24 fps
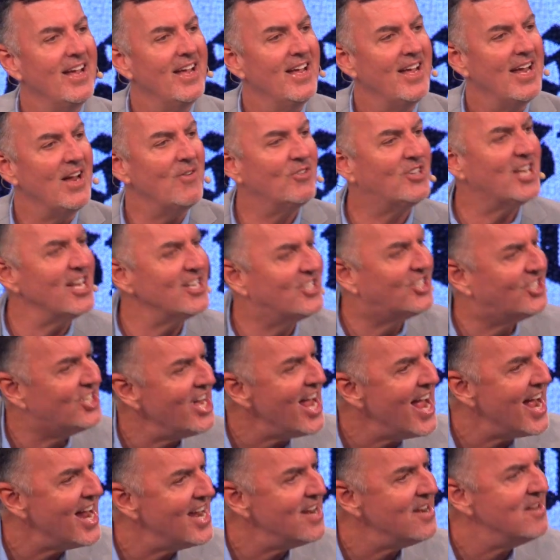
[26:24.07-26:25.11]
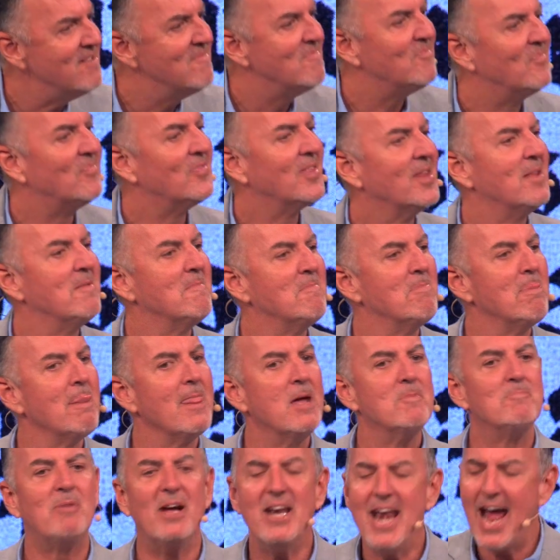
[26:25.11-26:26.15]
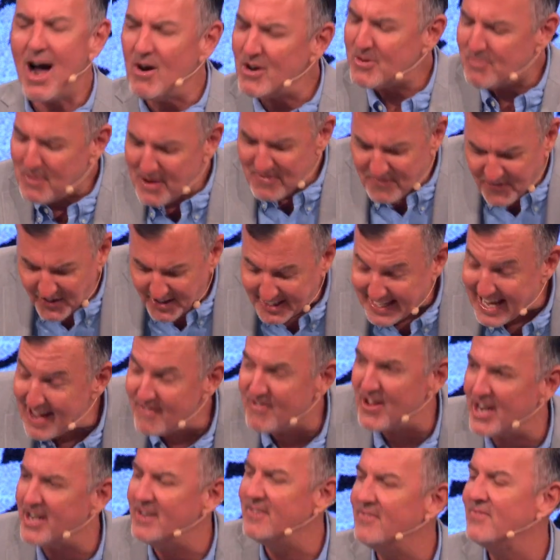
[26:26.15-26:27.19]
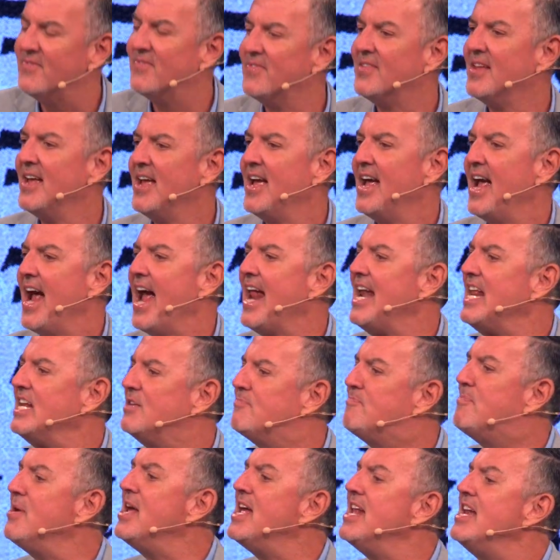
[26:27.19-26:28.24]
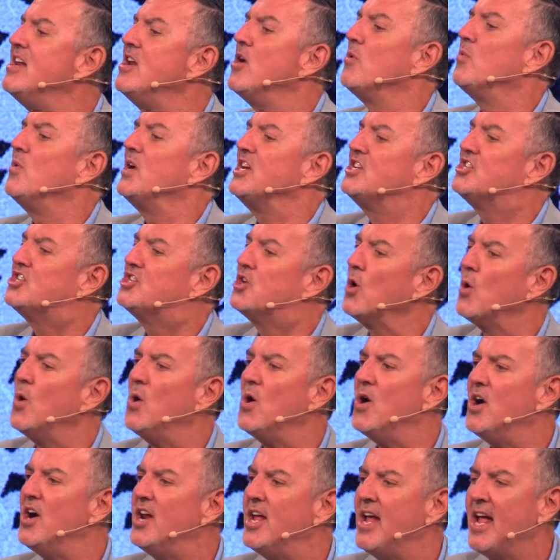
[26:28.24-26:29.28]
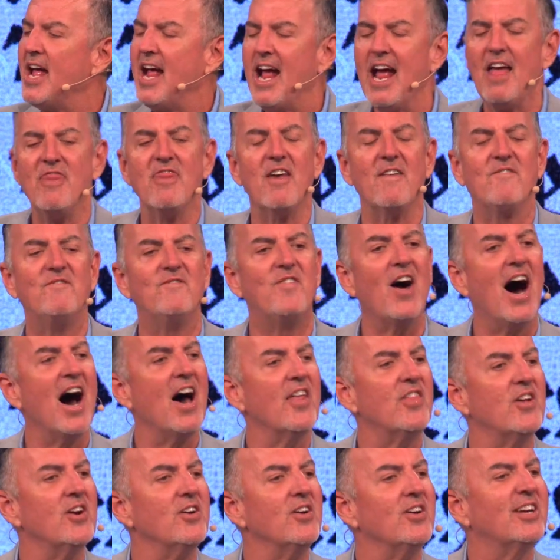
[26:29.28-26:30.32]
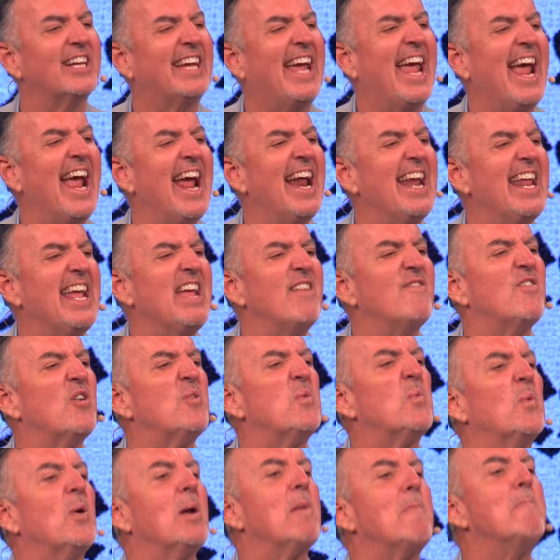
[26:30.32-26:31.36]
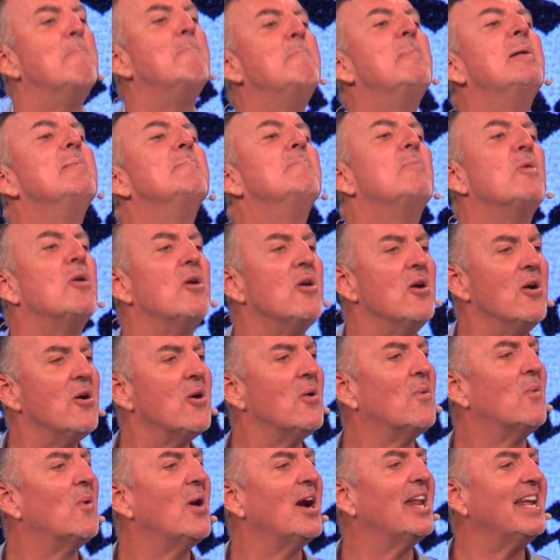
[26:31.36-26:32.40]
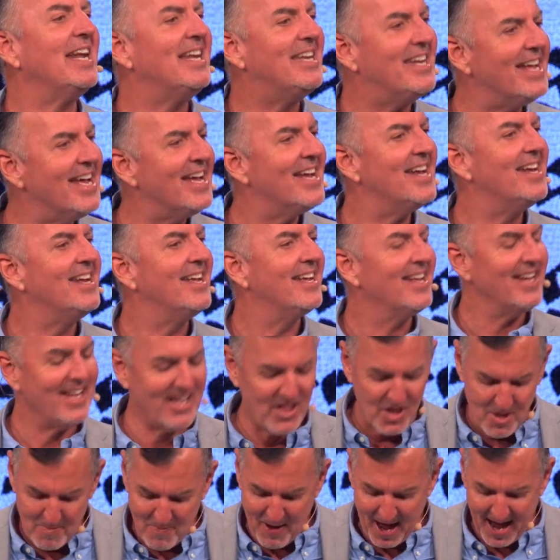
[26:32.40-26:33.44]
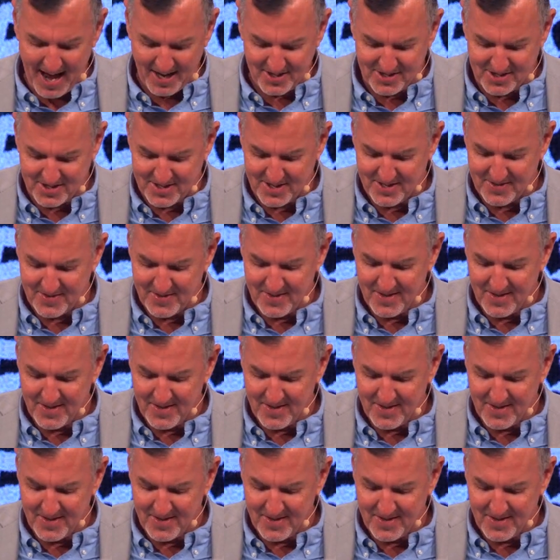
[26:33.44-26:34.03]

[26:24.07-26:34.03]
He was in sin, but now he's been forgiven and he's been restored, and the father can't even remember what he did in the past.